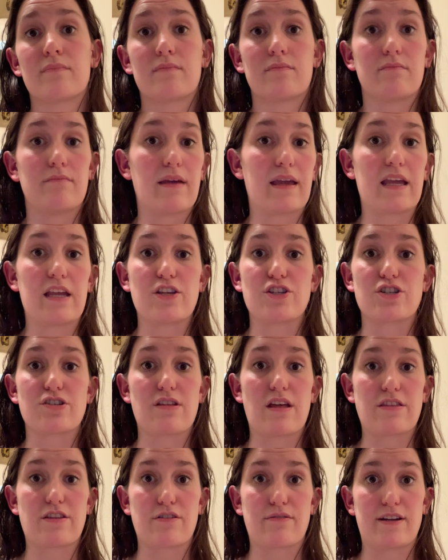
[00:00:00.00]
making sure
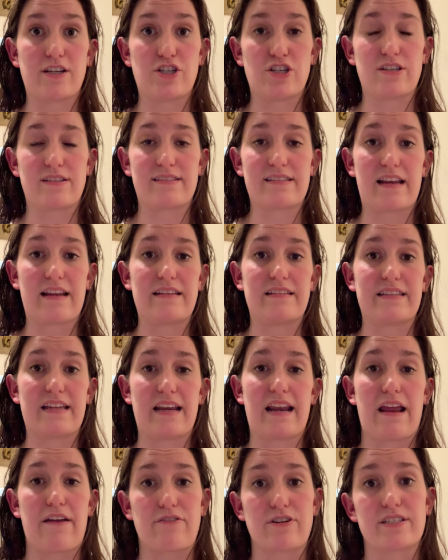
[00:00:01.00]
that they're reaching steady state
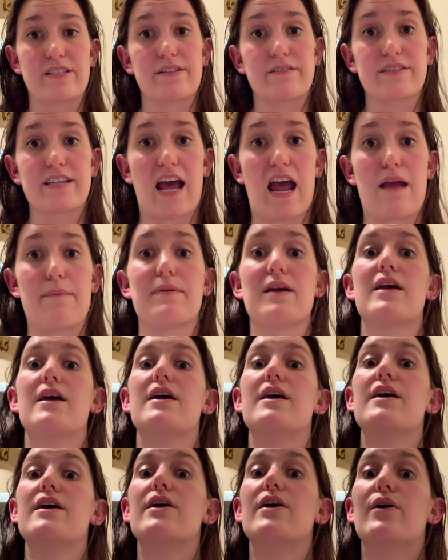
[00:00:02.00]
every single time.
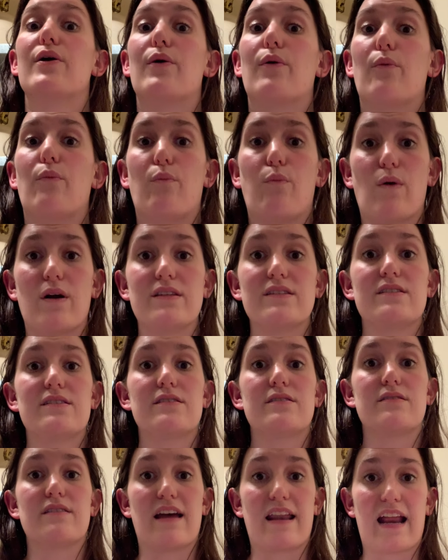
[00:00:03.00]

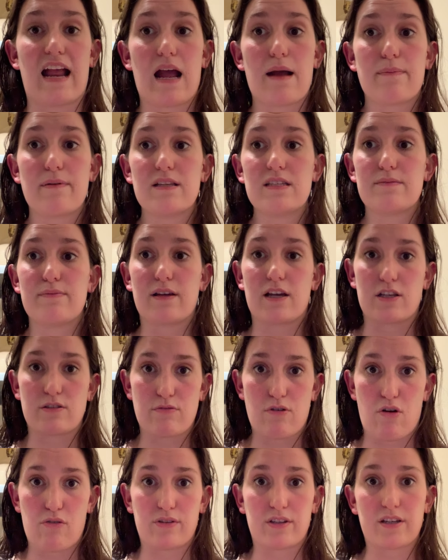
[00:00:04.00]
Once that happens, because
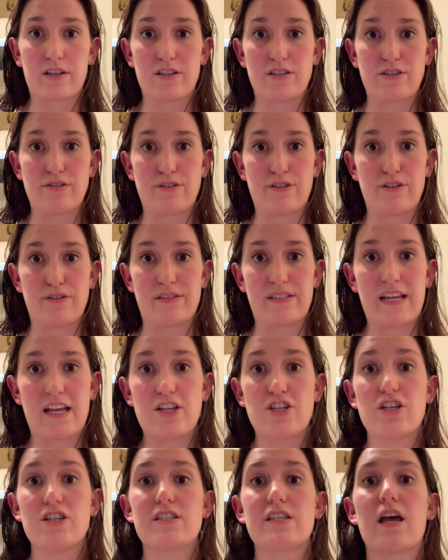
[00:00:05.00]
we're only going to do 2
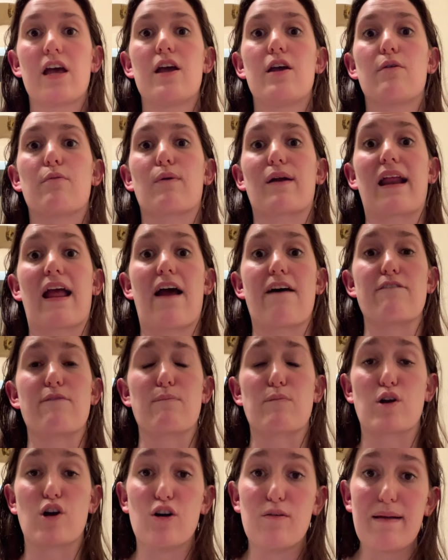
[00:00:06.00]
stages, we're going to have
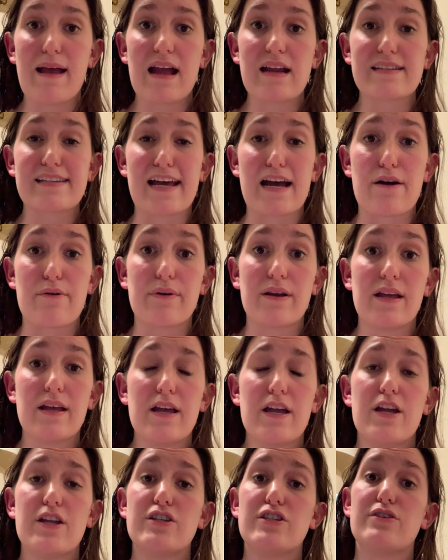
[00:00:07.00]
them go back down
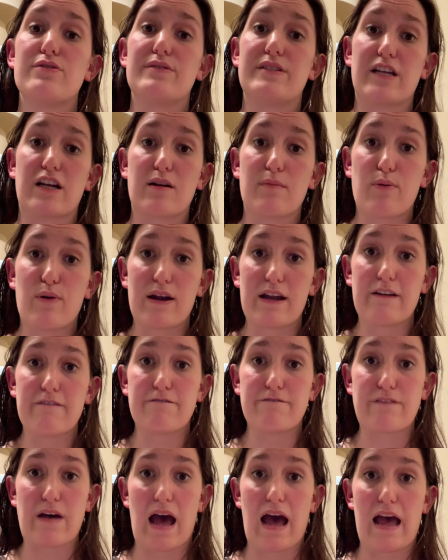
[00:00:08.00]
to
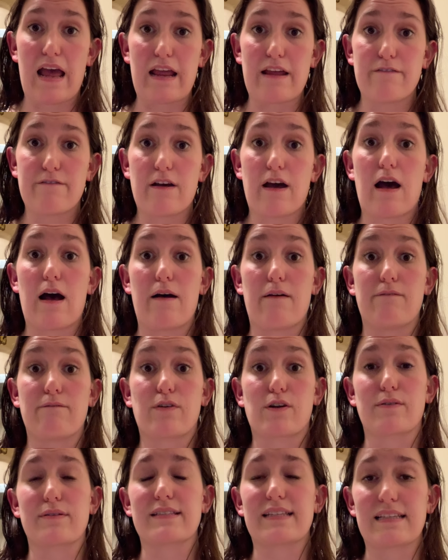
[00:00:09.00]
0.5
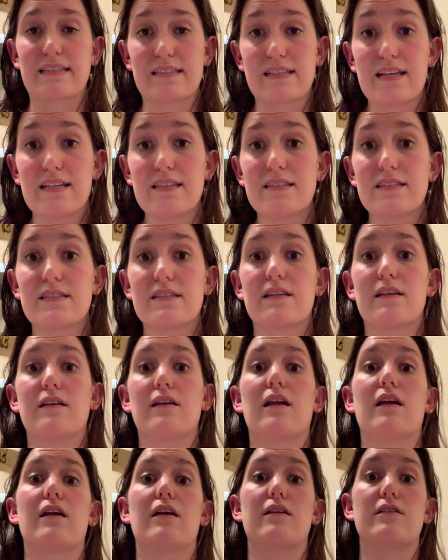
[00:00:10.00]
for resistance
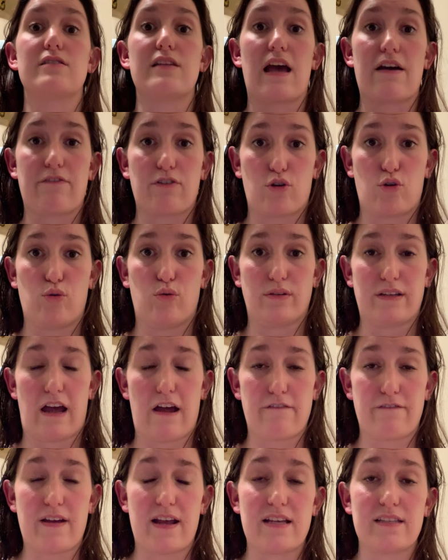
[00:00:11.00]
to have a cool
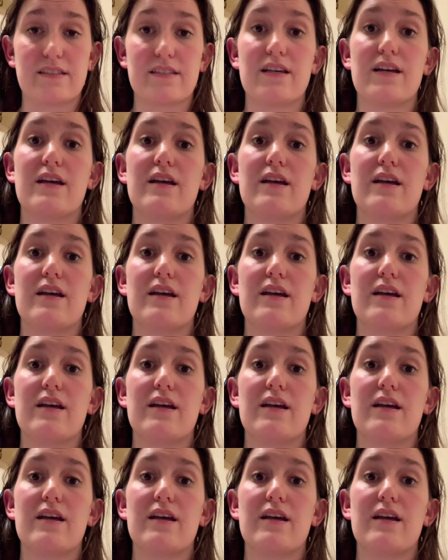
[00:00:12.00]
down phase.